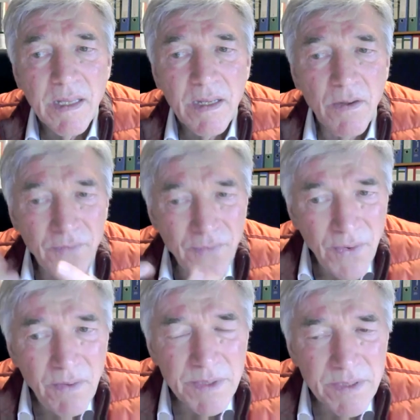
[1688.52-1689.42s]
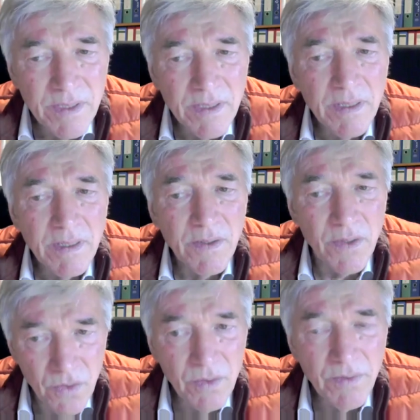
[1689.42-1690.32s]
confirms
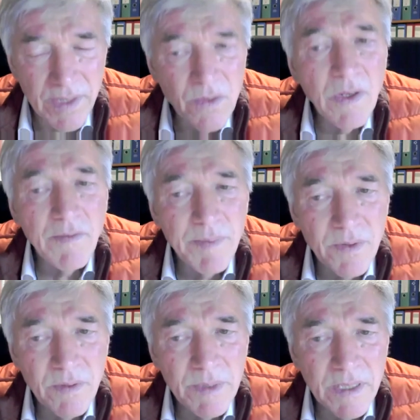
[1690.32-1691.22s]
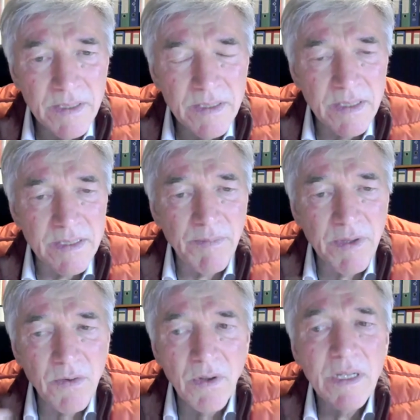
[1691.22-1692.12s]
you that you have been traumatized, there's
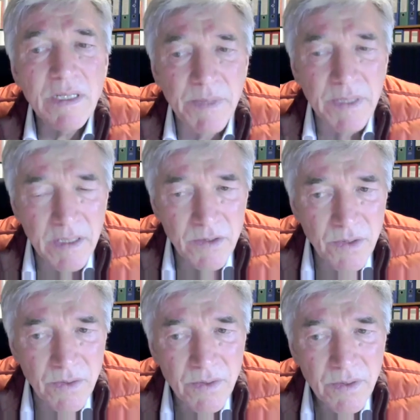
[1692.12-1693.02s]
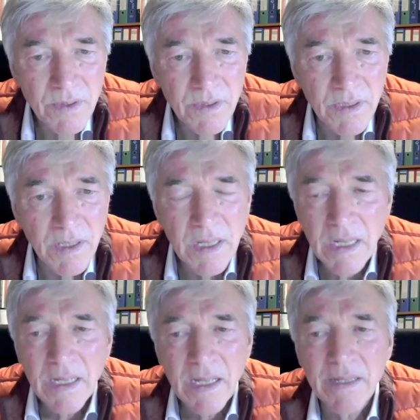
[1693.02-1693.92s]
something wrong has been done to you. Yeah.
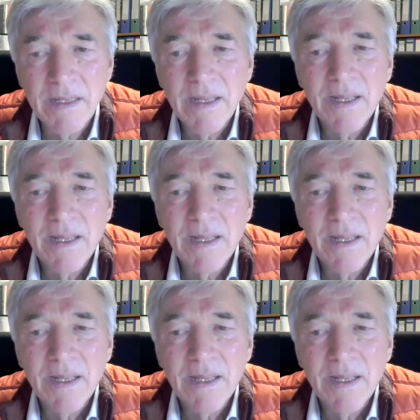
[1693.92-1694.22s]
And